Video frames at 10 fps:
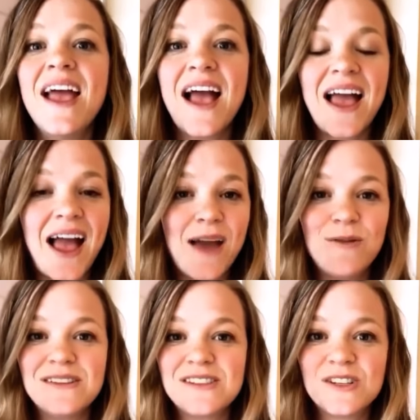I
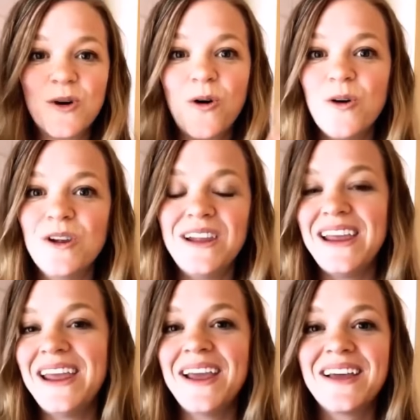was
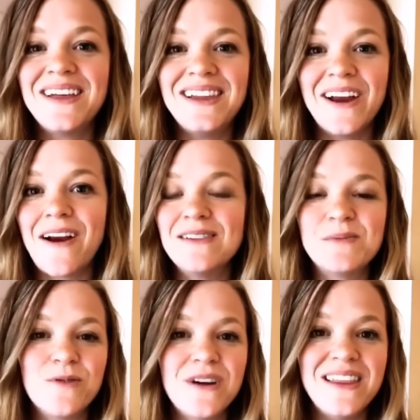totally clear. I was
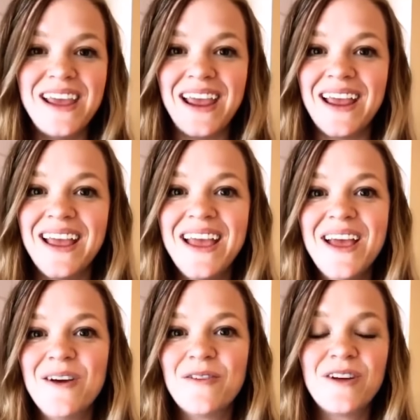breathing
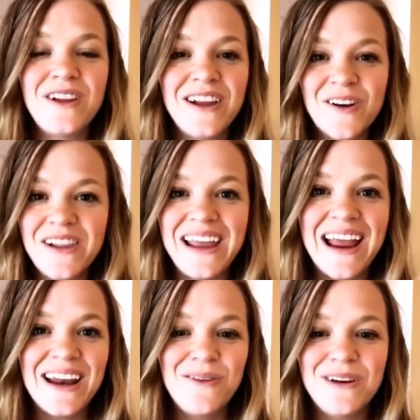clearly,
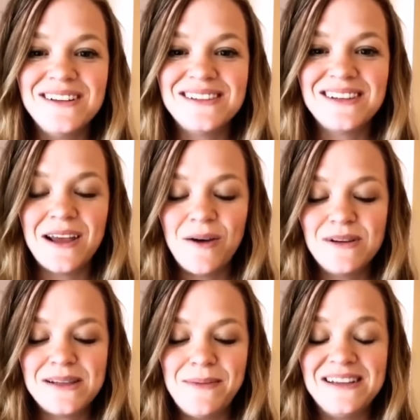and it was
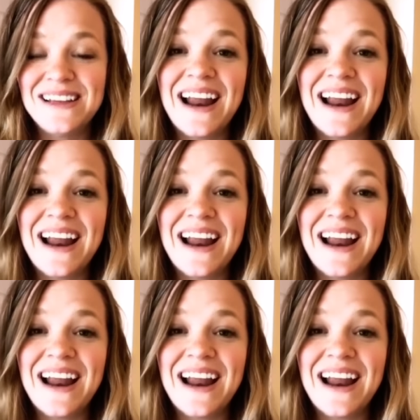amazing.